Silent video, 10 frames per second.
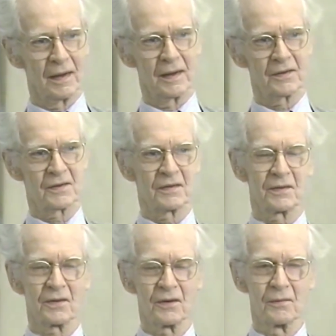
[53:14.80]
it's
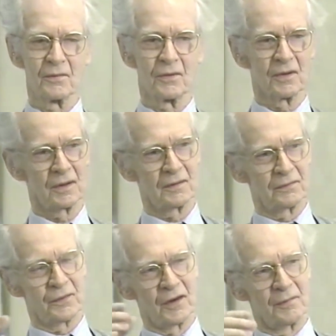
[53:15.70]
no more
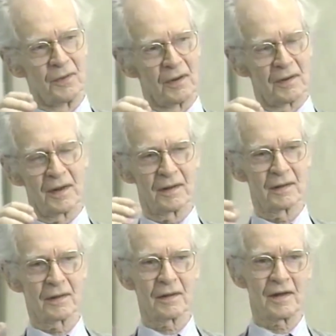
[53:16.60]
verbal
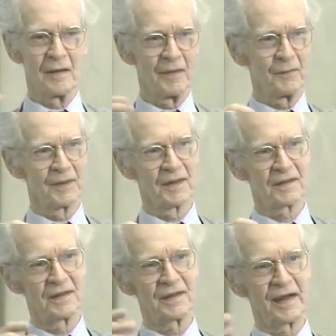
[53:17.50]
than coming when the
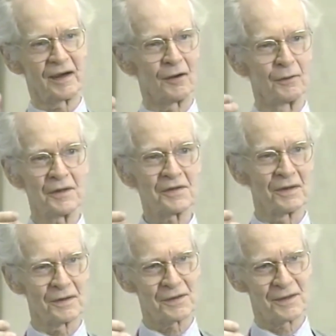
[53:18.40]
tea kettle
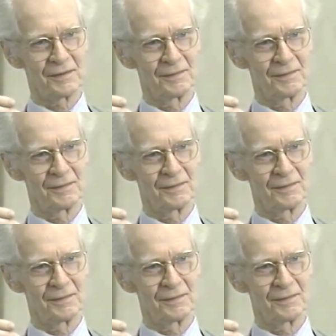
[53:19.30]
whistles.